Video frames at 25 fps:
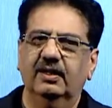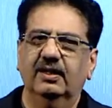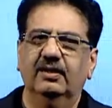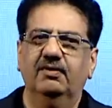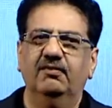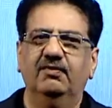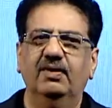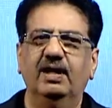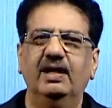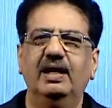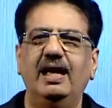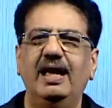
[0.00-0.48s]

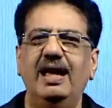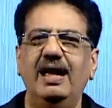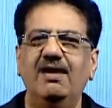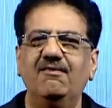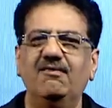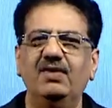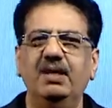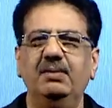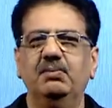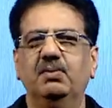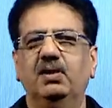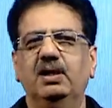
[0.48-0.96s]
where
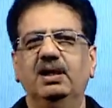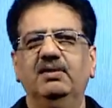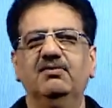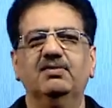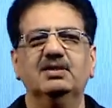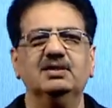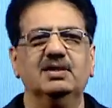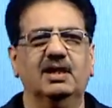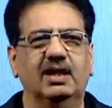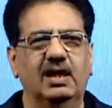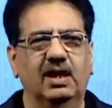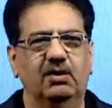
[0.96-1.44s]
everybody
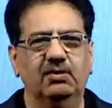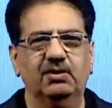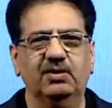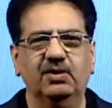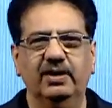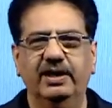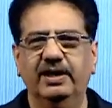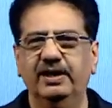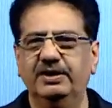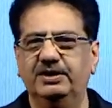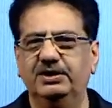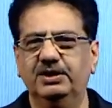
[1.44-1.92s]
was allowed
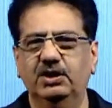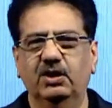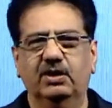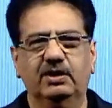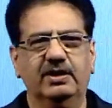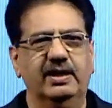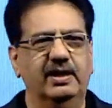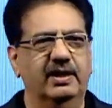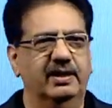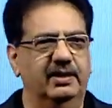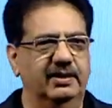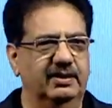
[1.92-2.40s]
to hit your
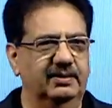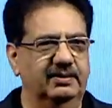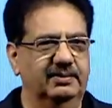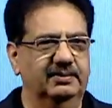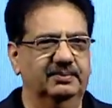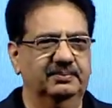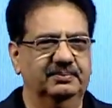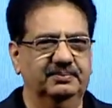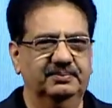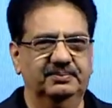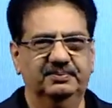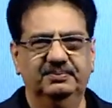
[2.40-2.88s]
kid,
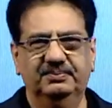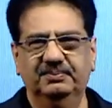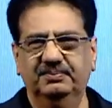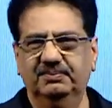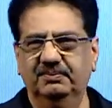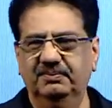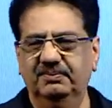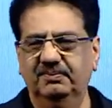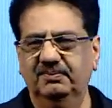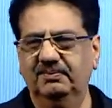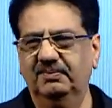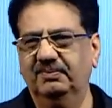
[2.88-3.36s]

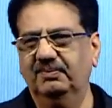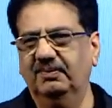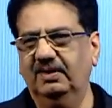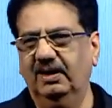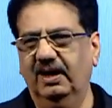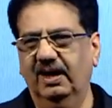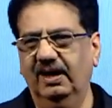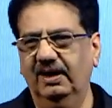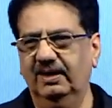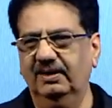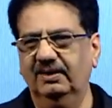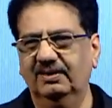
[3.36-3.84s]

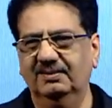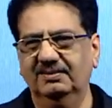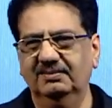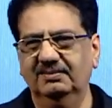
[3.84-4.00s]
right?